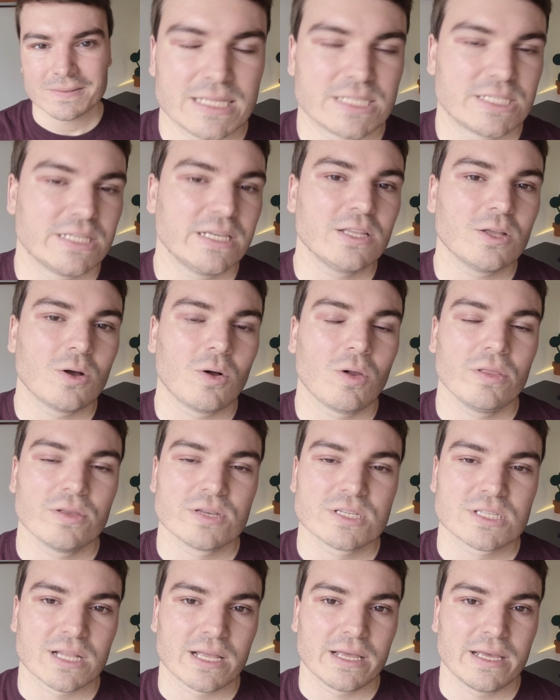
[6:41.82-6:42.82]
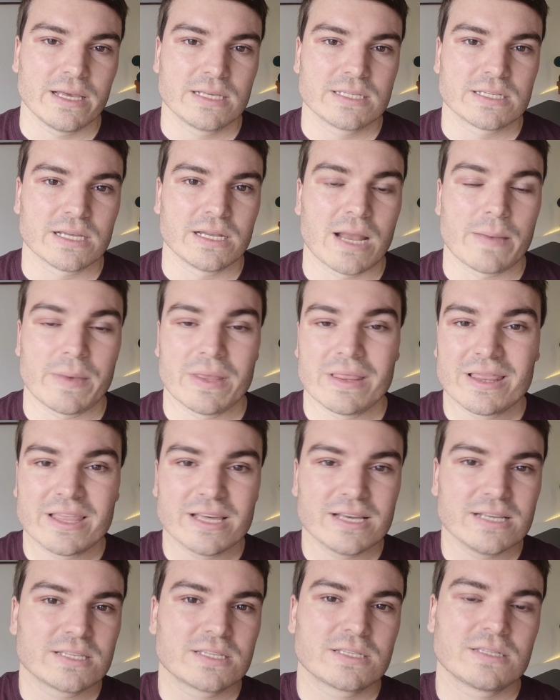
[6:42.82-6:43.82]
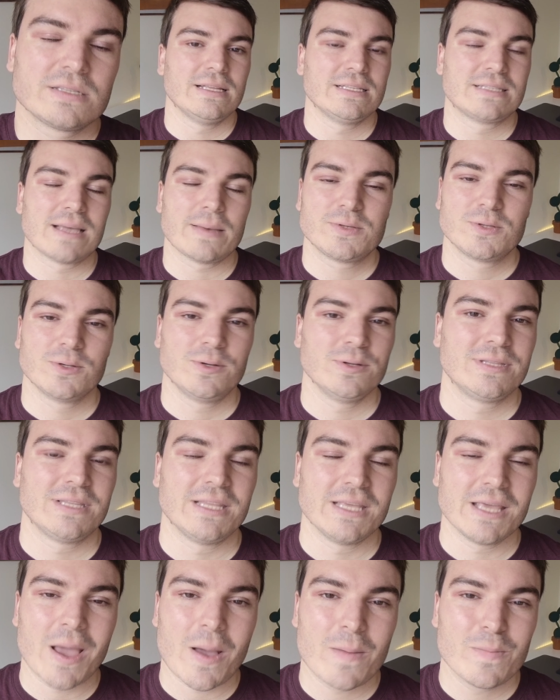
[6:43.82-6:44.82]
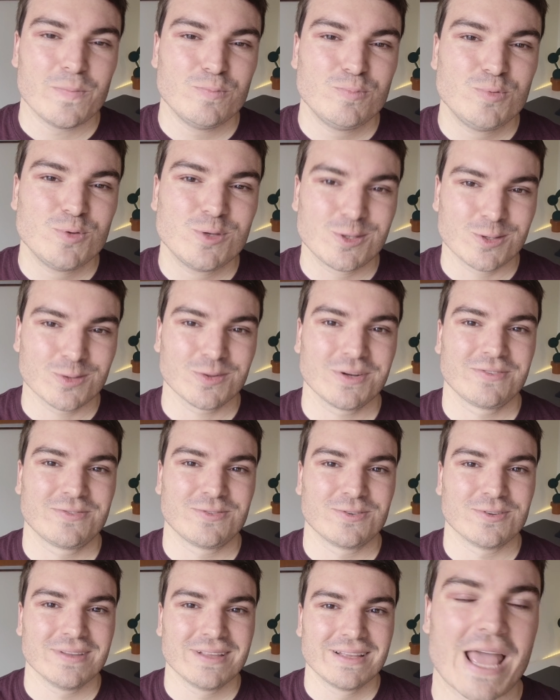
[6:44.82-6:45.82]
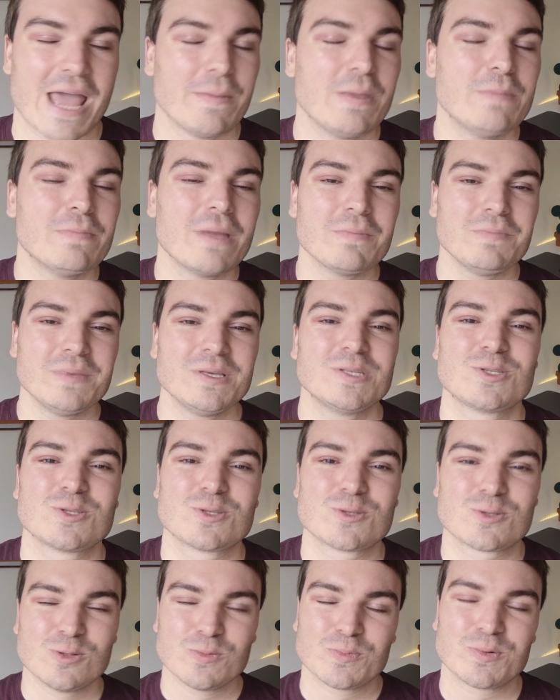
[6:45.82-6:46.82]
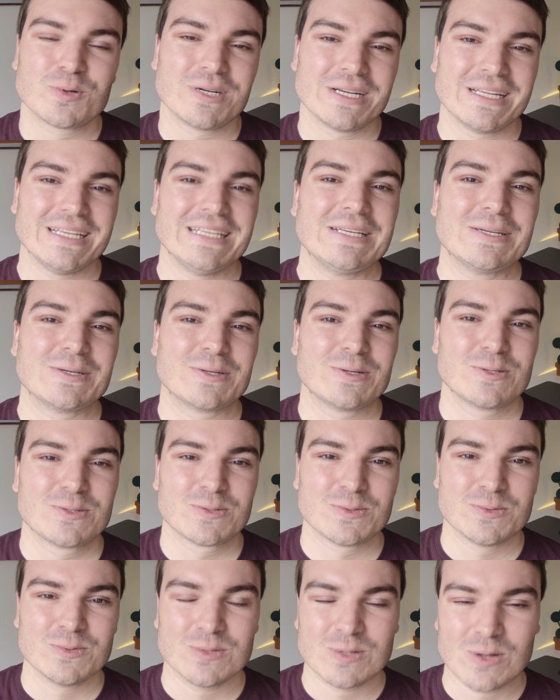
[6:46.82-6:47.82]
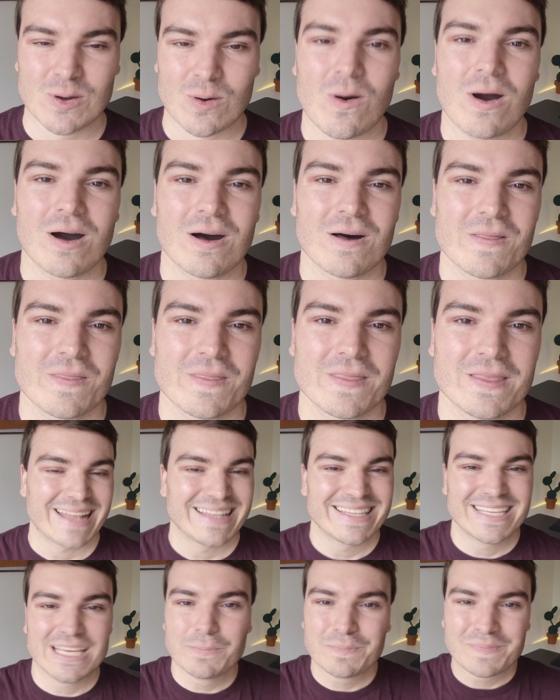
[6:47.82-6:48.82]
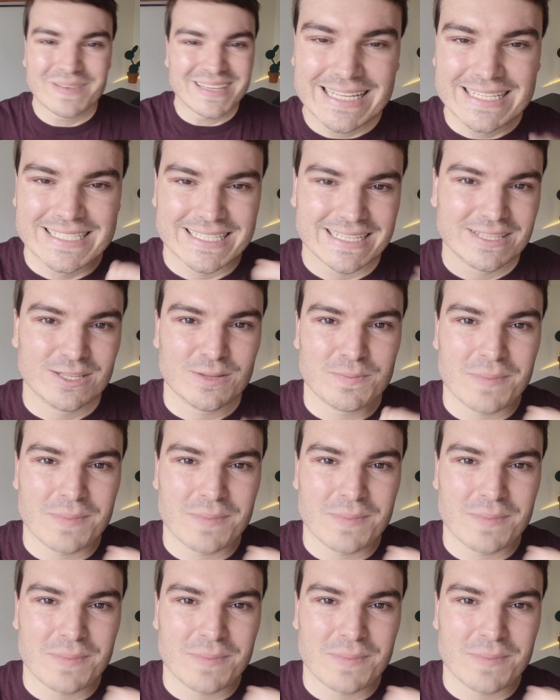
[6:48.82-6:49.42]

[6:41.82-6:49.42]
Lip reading: and seeing all those lakes, and I mean this, it's absolutely beautiful, and it made me super eager to go on and keep eating the